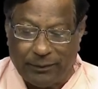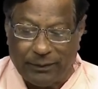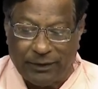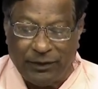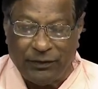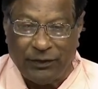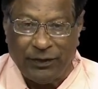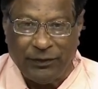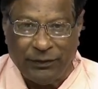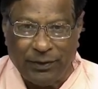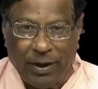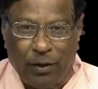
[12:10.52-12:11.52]
this
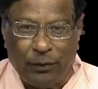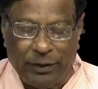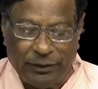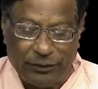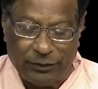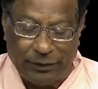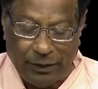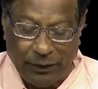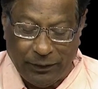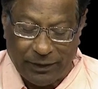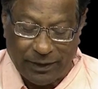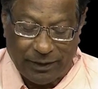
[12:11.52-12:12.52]
is how it should
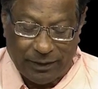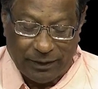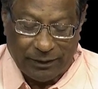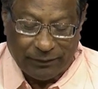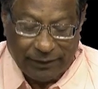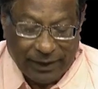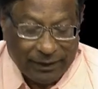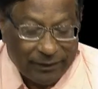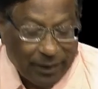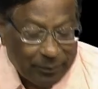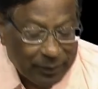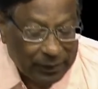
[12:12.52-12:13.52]
look. For
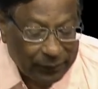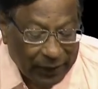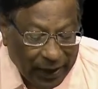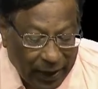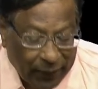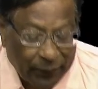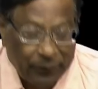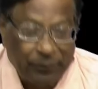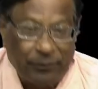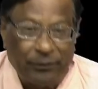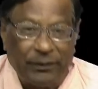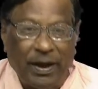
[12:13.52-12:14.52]
example, we have
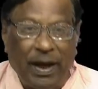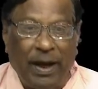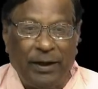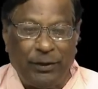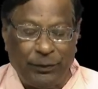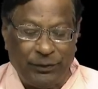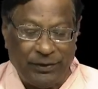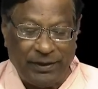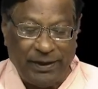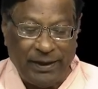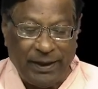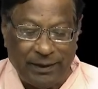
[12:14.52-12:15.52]
hydrogen
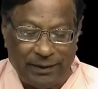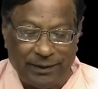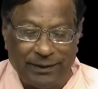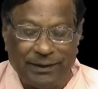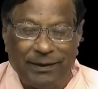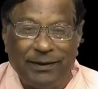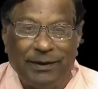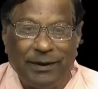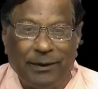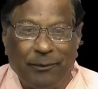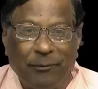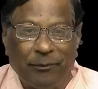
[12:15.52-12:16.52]
here,
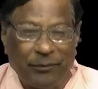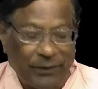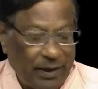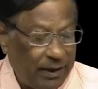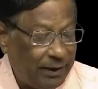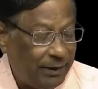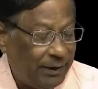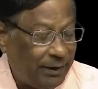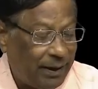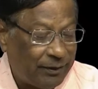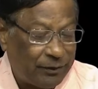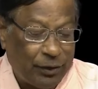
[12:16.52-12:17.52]
and it
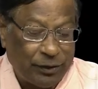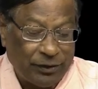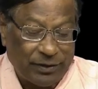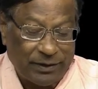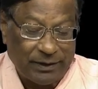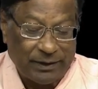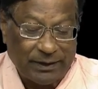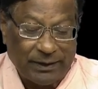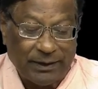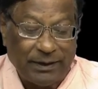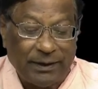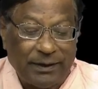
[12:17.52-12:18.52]
has got
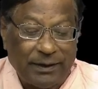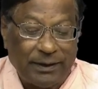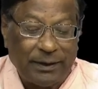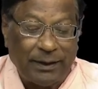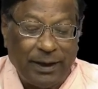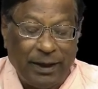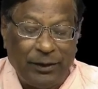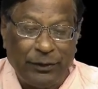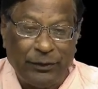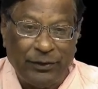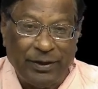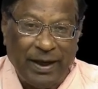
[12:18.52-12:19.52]
a
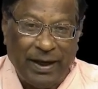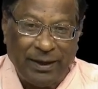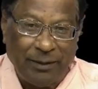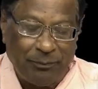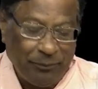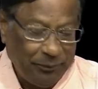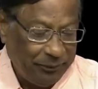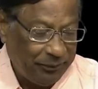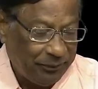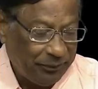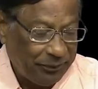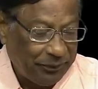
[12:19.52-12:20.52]
hydrogen atom
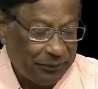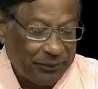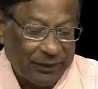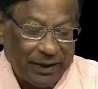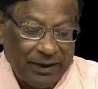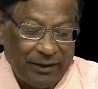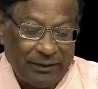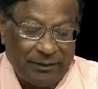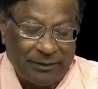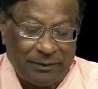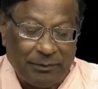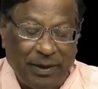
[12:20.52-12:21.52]

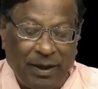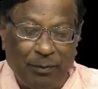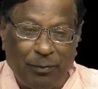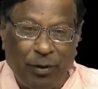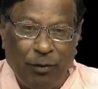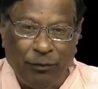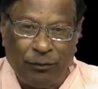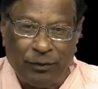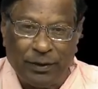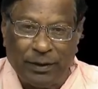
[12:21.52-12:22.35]
is made up of